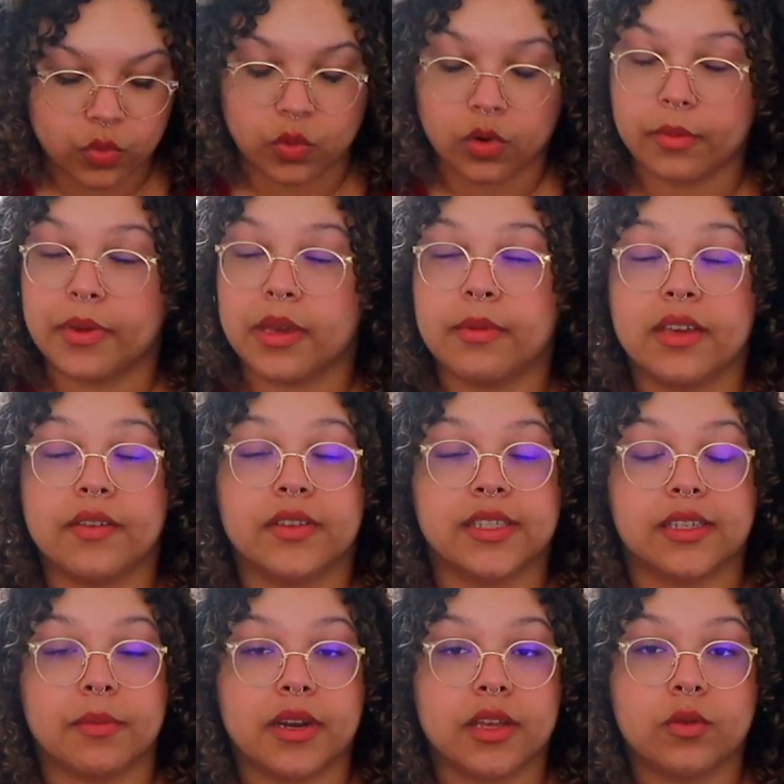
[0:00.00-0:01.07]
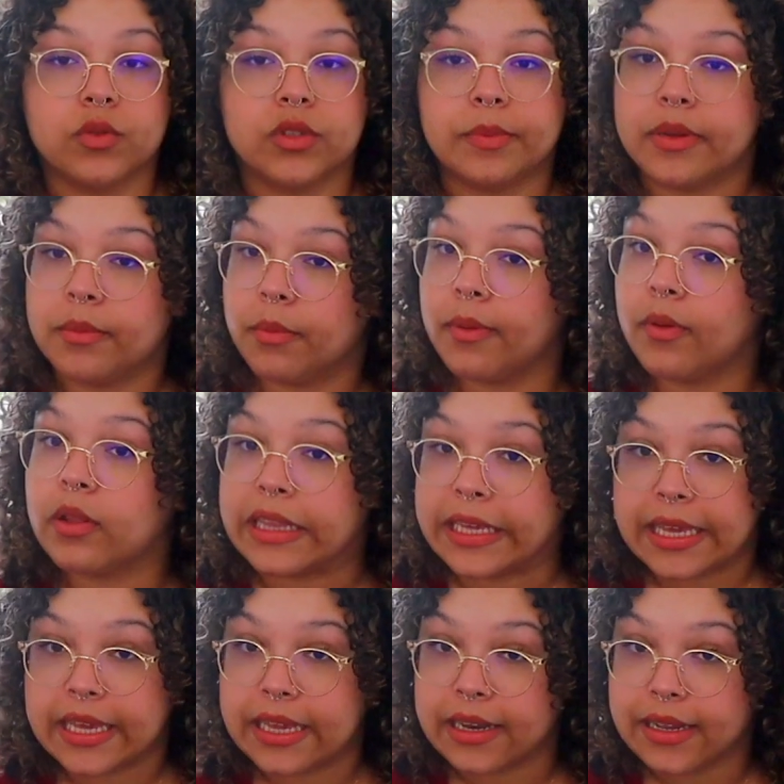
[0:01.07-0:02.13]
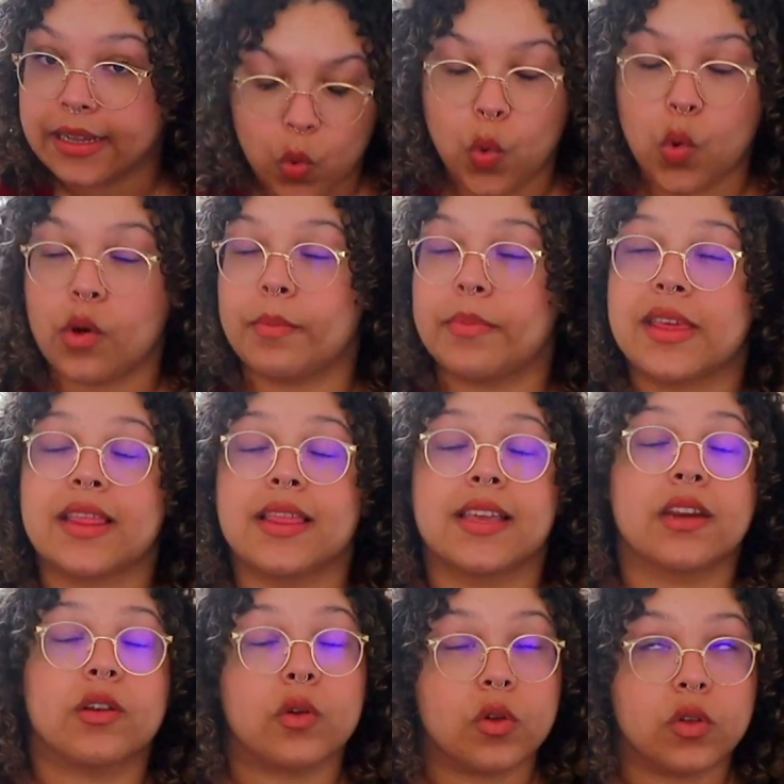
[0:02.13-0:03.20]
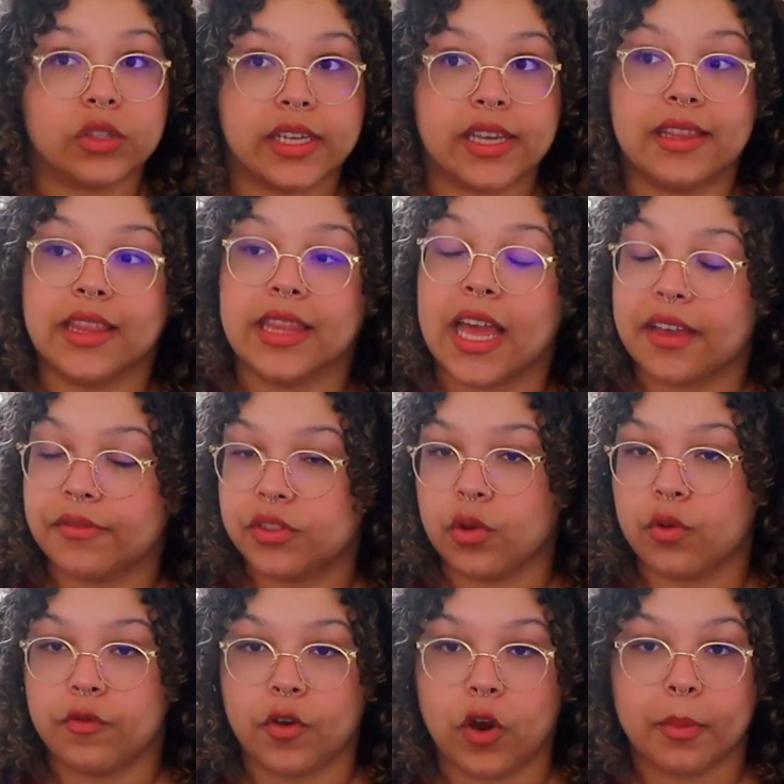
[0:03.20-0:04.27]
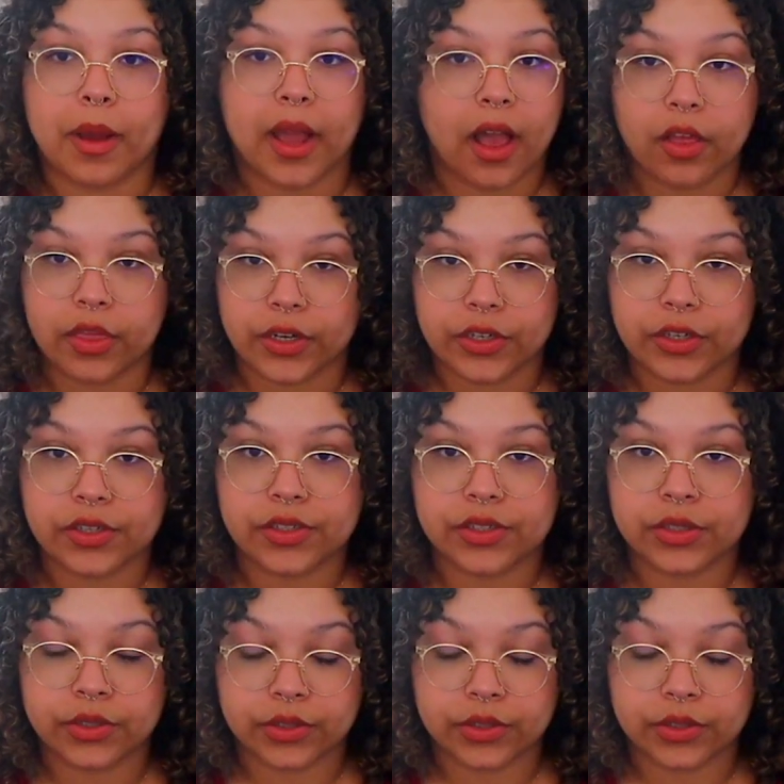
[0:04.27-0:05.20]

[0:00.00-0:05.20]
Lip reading: or maybe even somebody who's been bullied or belittled in life so far by others,